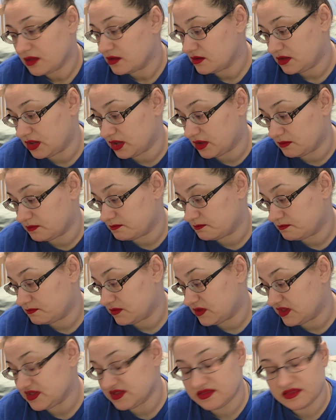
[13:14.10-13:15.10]
Yeah.
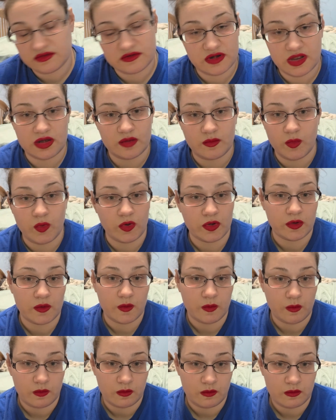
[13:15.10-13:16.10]
They're not
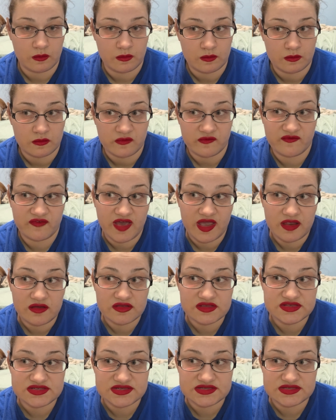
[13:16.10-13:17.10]
immortal.
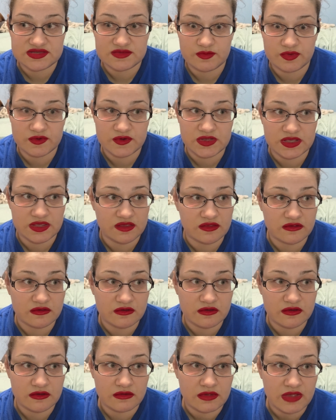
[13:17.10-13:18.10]
Viruses in
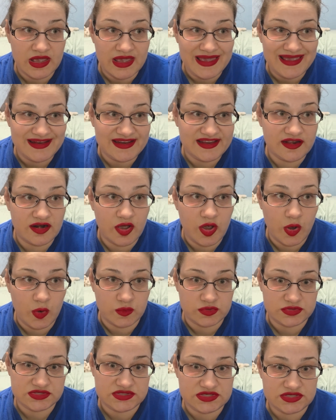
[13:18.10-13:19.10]
particular need a
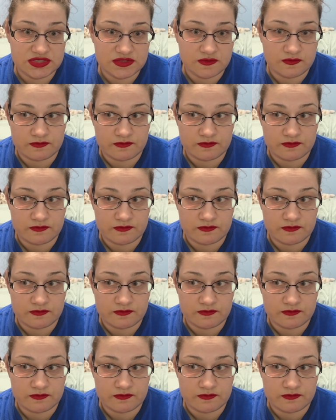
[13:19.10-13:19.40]
host.